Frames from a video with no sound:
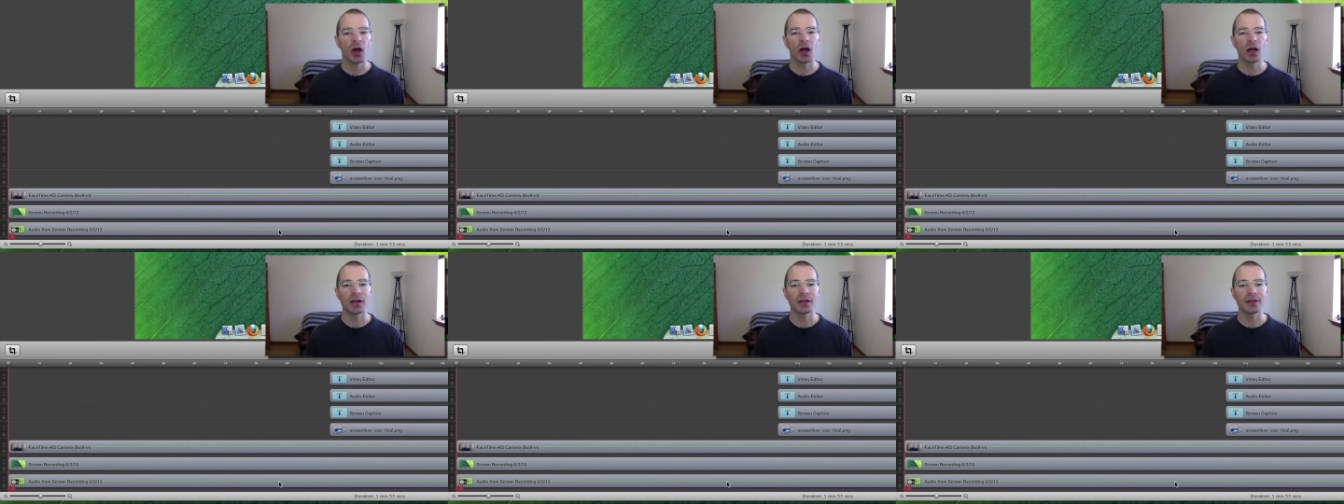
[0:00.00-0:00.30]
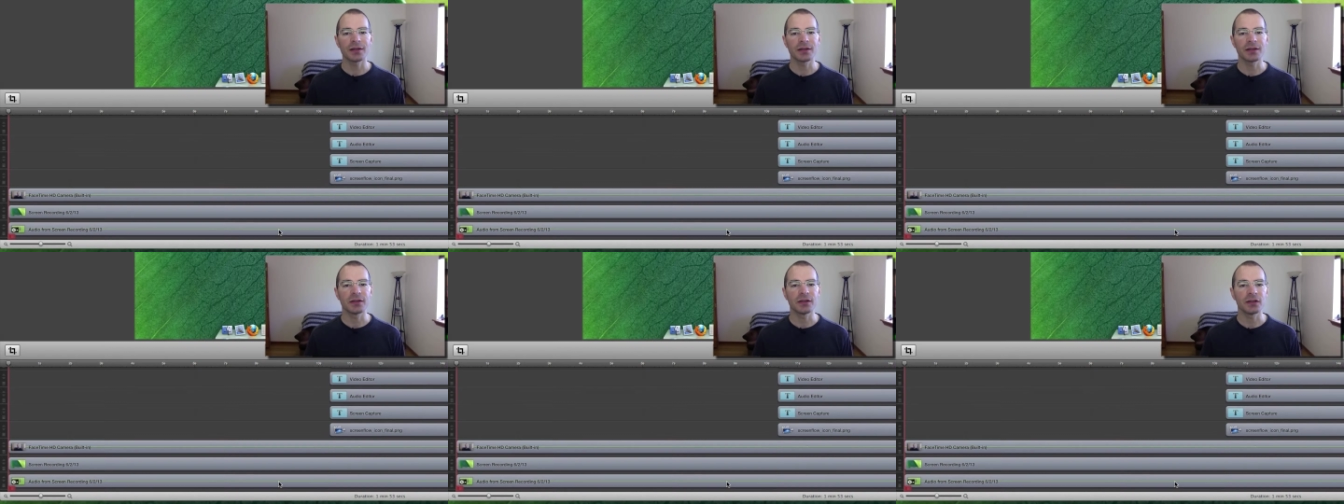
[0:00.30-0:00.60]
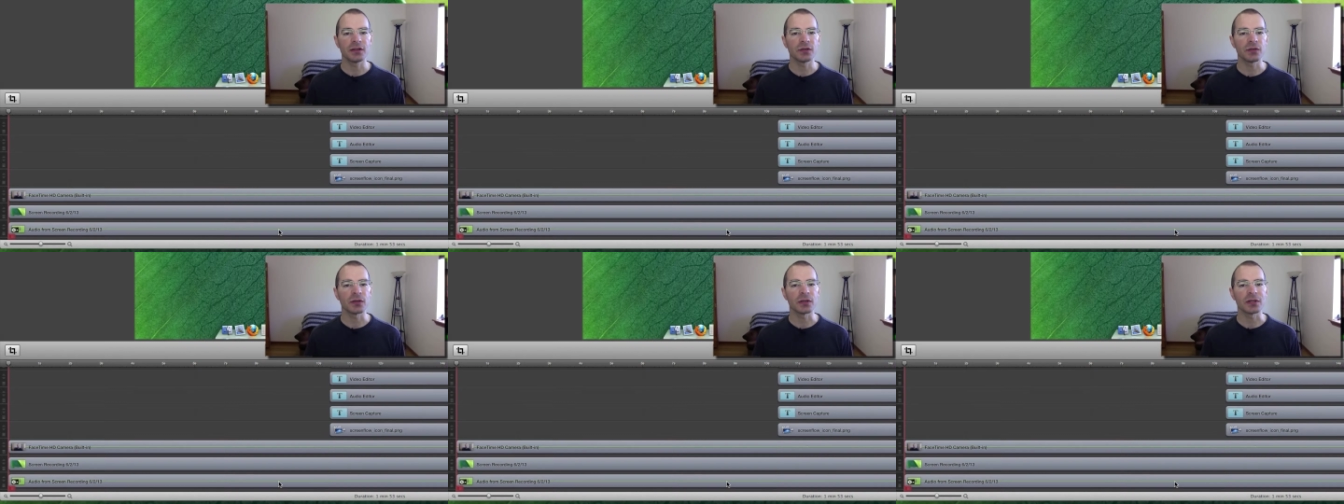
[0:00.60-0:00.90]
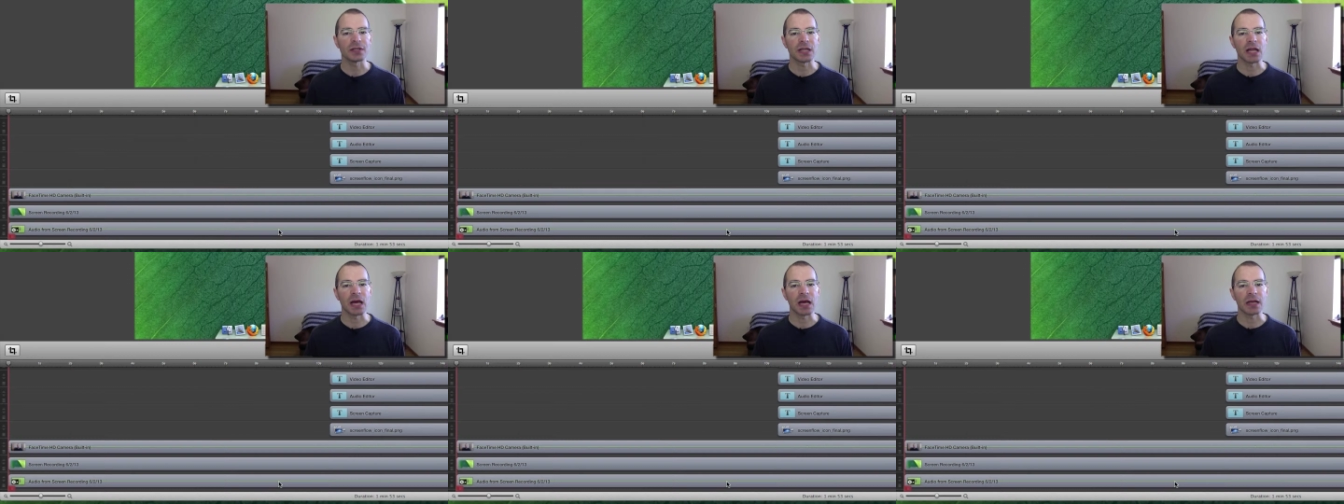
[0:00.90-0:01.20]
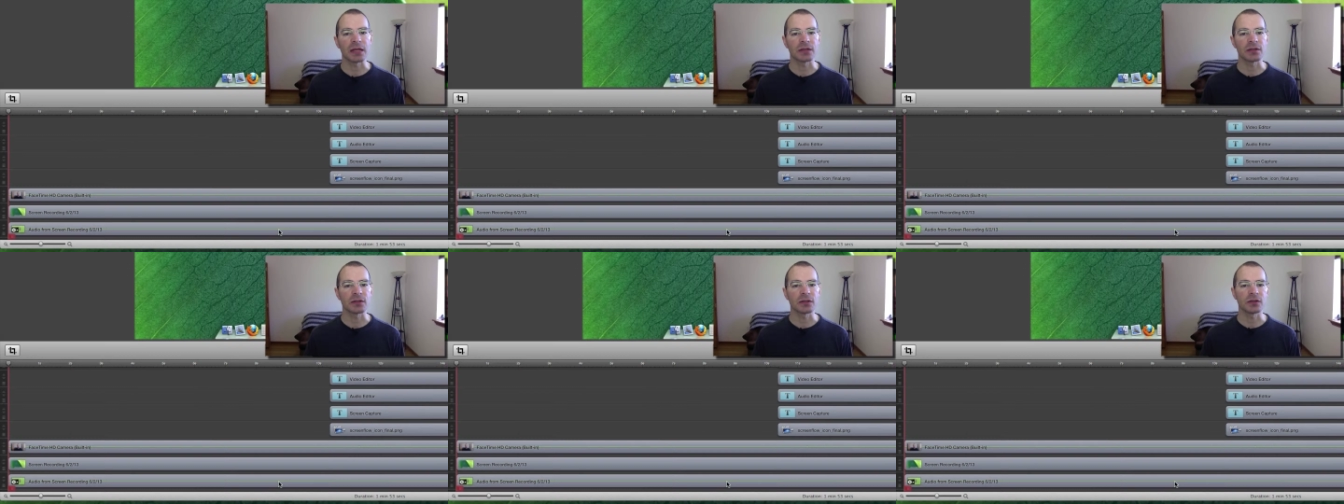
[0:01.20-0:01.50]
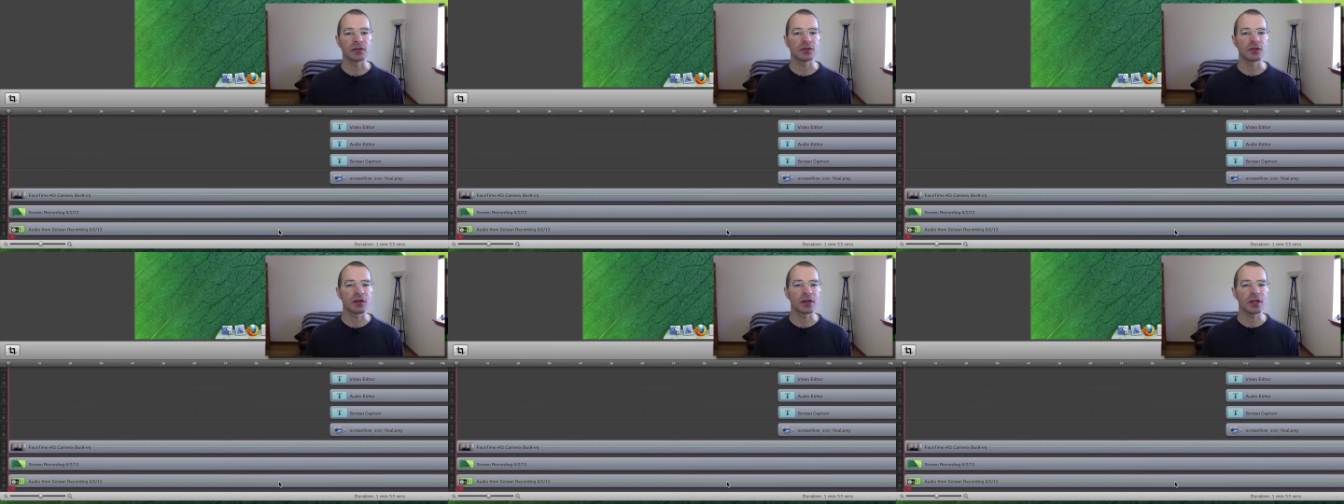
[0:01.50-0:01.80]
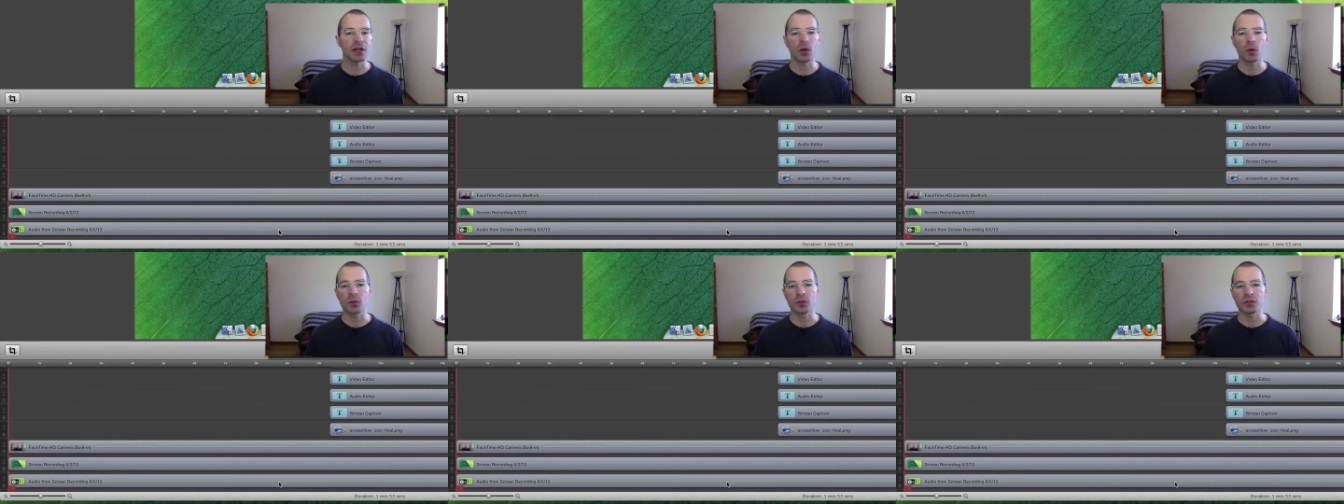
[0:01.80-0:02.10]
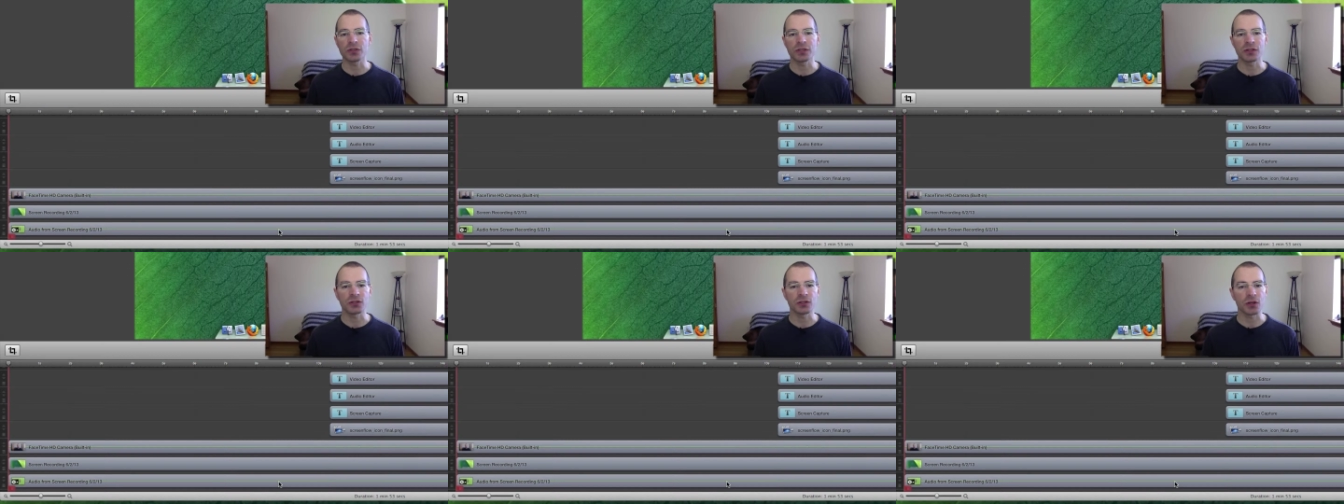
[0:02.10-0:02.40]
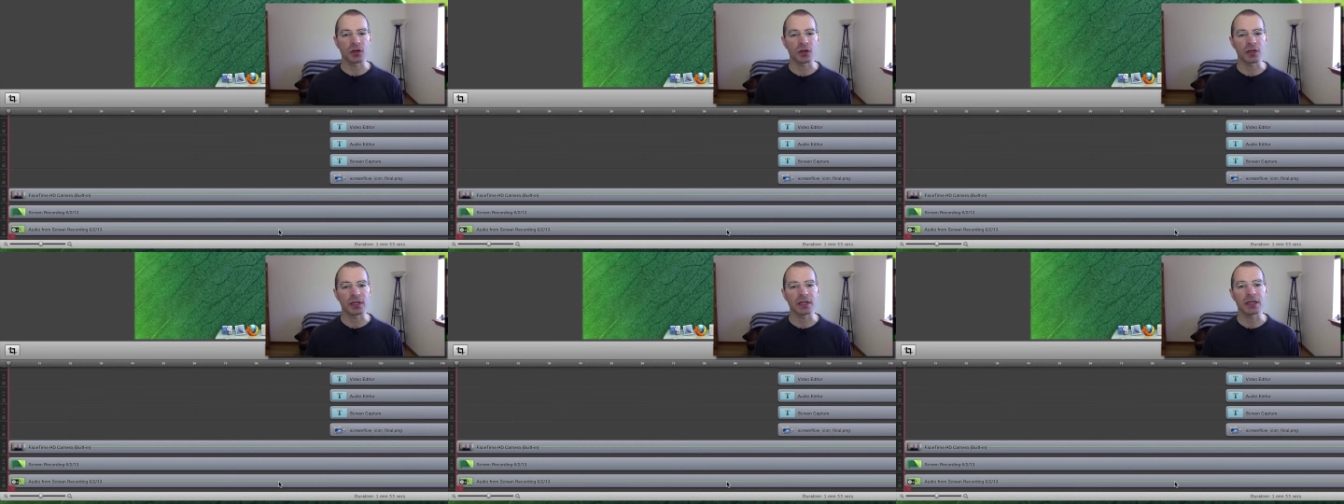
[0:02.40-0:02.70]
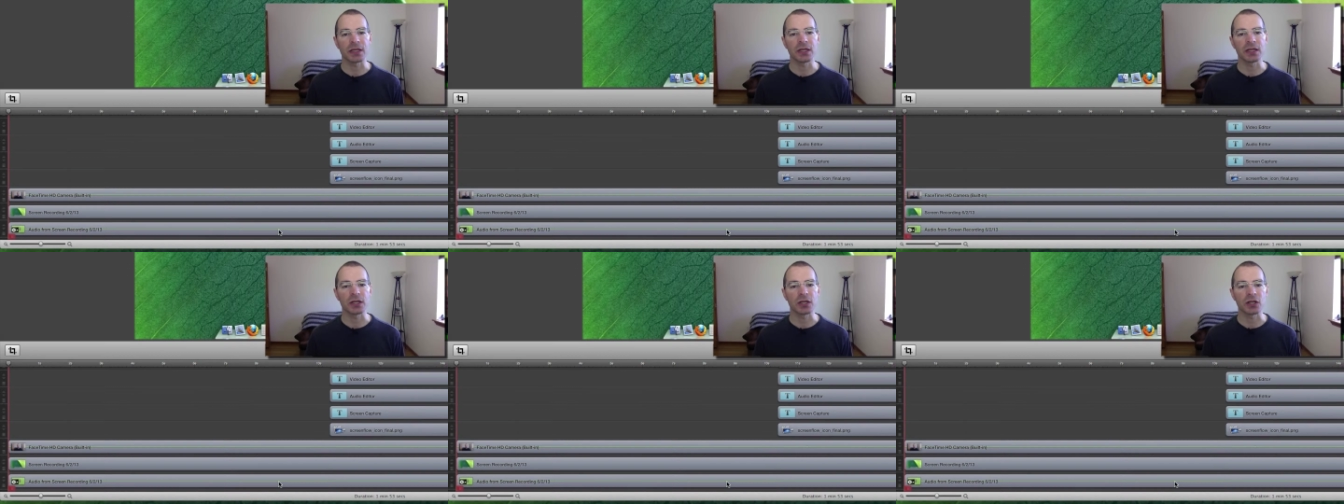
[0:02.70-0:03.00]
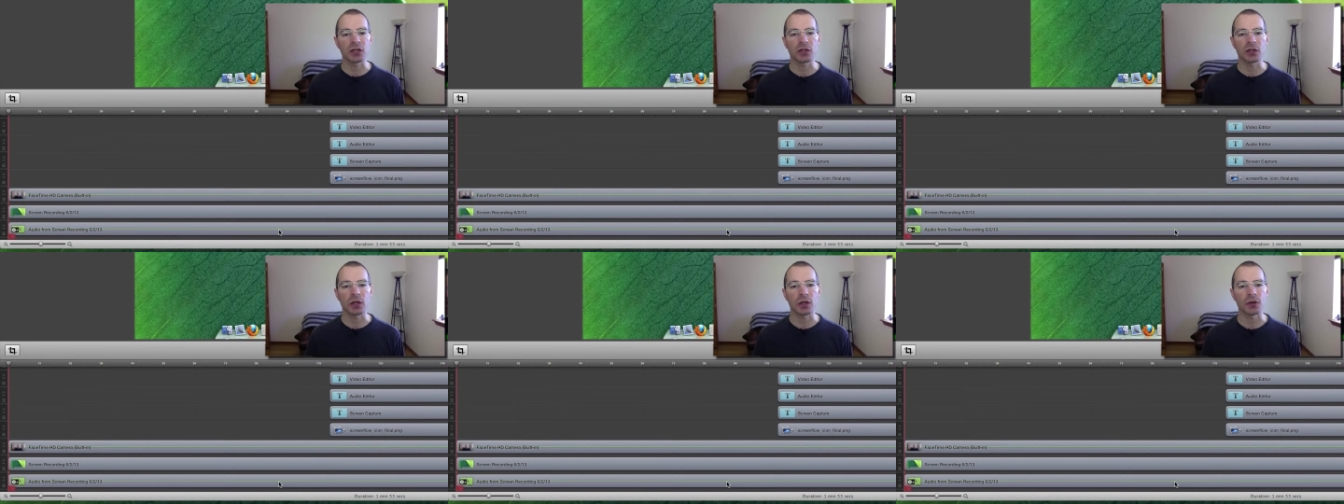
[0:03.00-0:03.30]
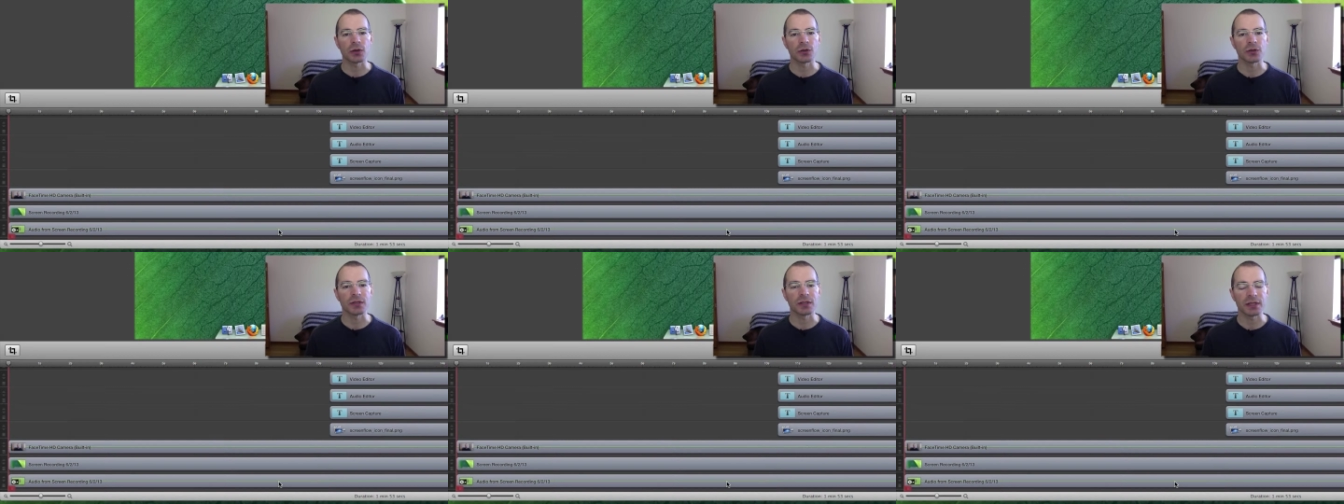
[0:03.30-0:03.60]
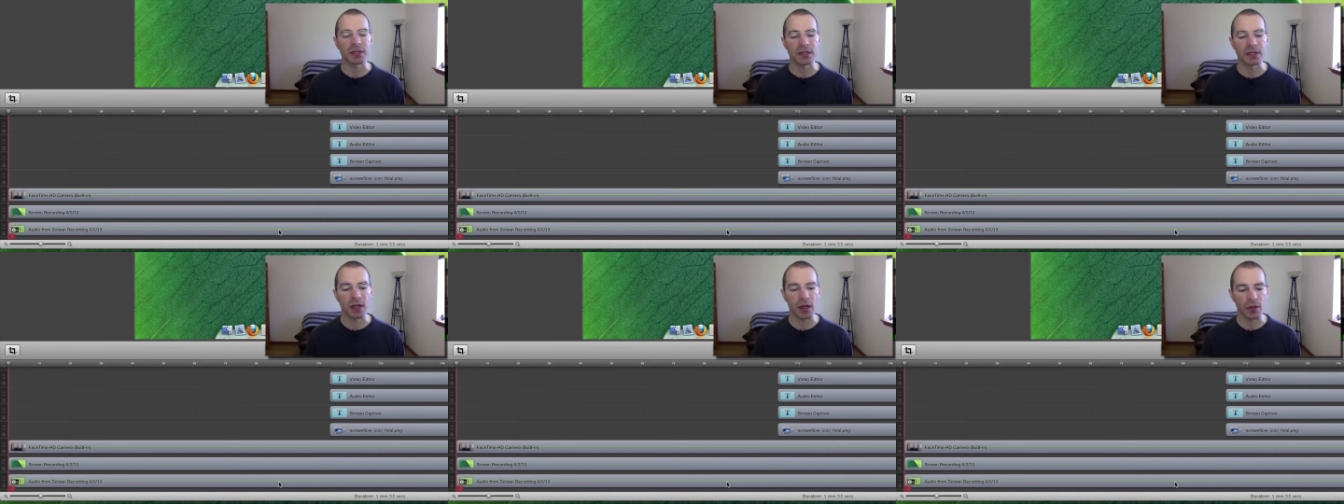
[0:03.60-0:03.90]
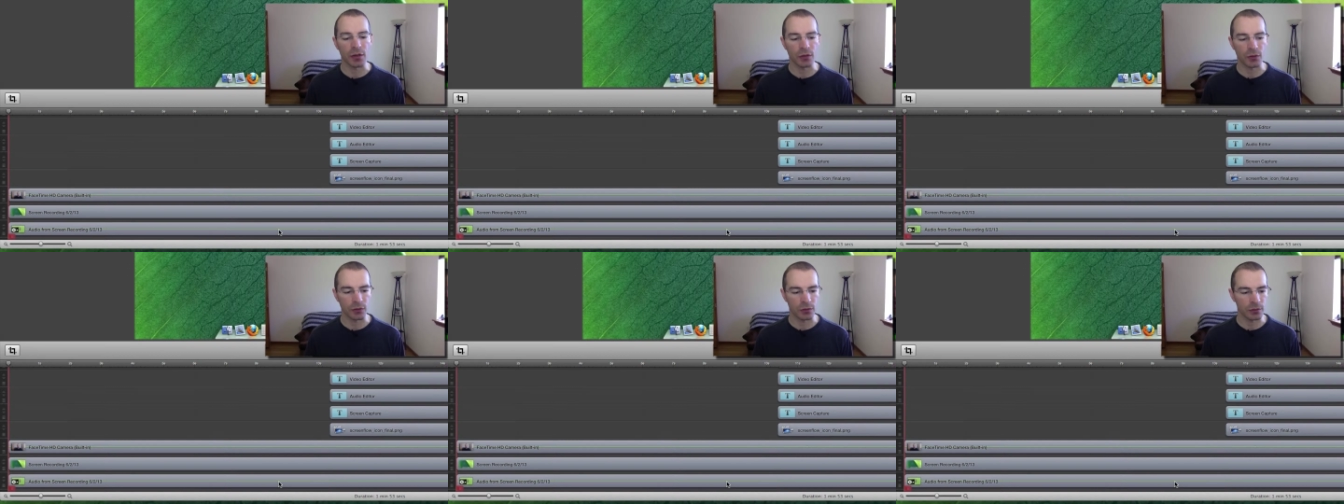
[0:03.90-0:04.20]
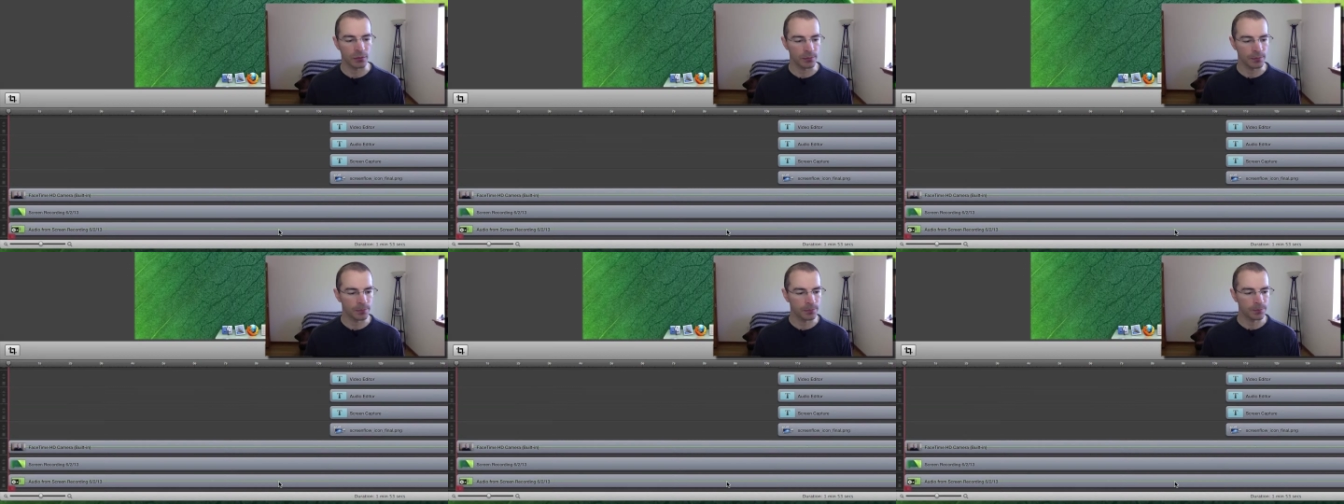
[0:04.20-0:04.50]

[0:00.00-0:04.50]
onto different lines so they don't start getting cluttered together.